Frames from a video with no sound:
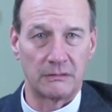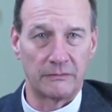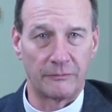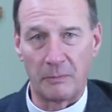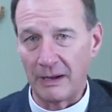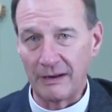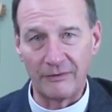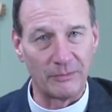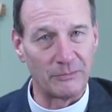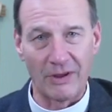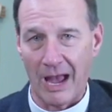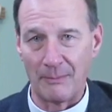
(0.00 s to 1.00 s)
spending
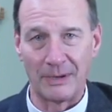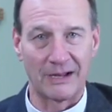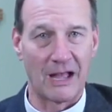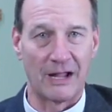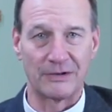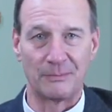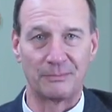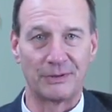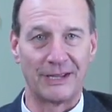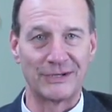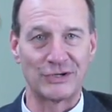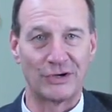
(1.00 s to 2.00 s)
some time in
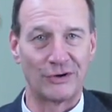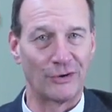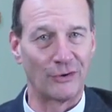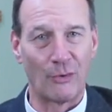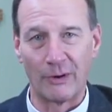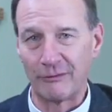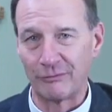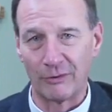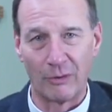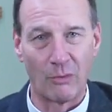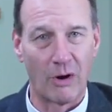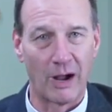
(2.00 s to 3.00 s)
contemplation or going for
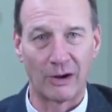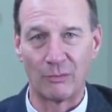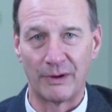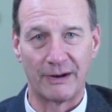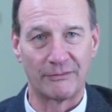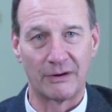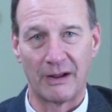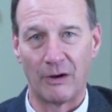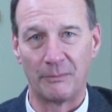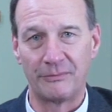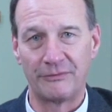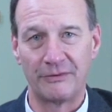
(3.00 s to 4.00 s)
a walk, whatever
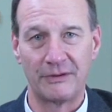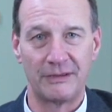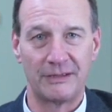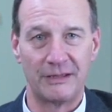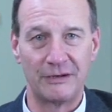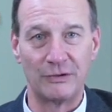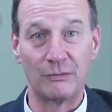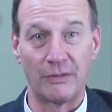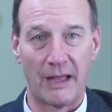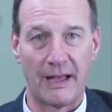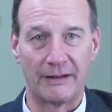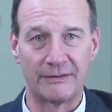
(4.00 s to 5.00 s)
helps, do
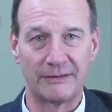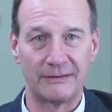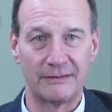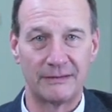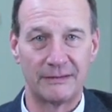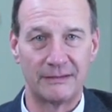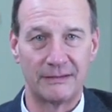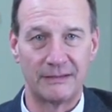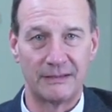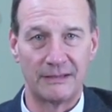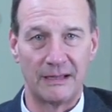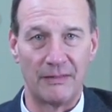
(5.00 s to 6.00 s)
that.
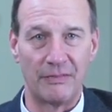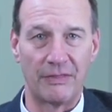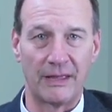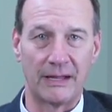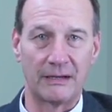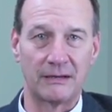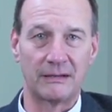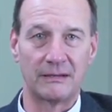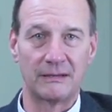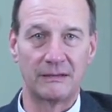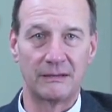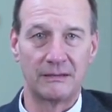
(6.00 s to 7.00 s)
And then
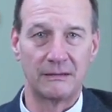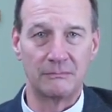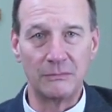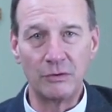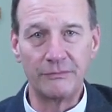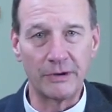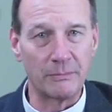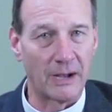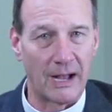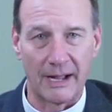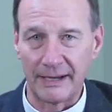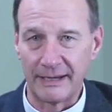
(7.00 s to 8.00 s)
move your
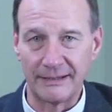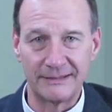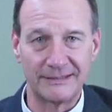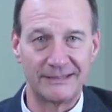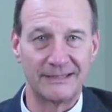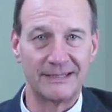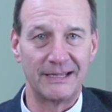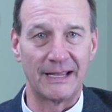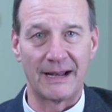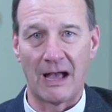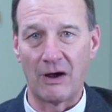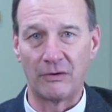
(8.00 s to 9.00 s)
body.
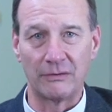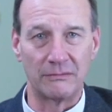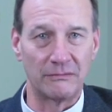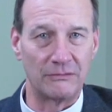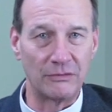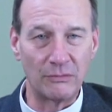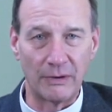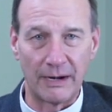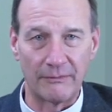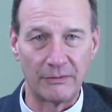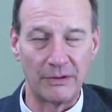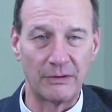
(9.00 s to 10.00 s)
Get out, do
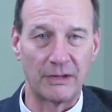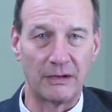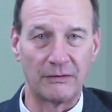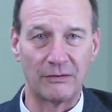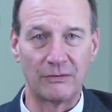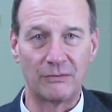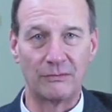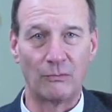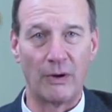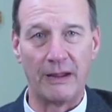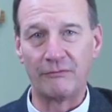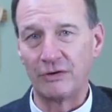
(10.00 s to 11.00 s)
whatever you can do,
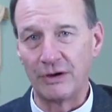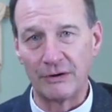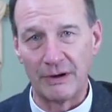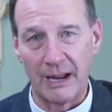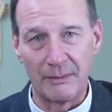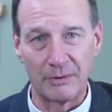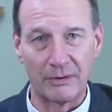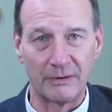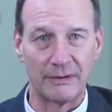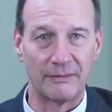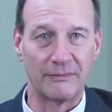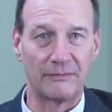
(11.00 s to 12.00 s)
wave to your
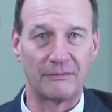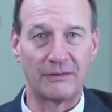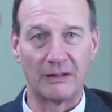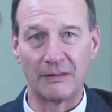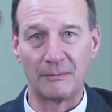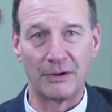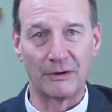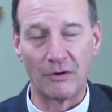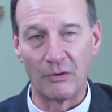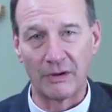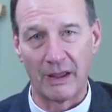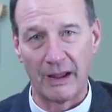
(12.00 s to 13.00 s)
neighbor and tell them you're
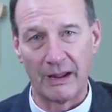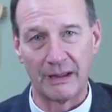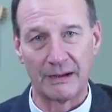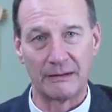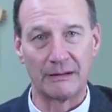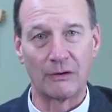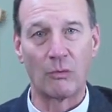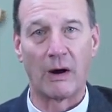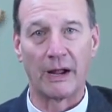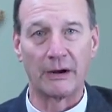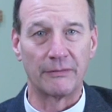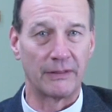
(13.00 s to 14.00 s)
okay and
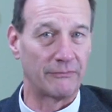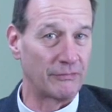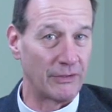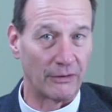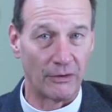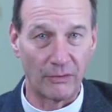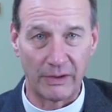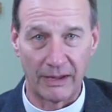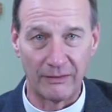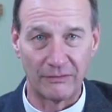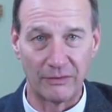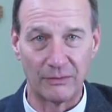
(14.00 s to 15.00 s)
inquire if they're
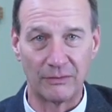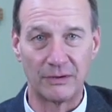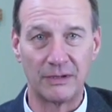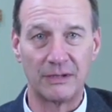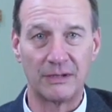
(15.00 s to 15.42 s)
okay too.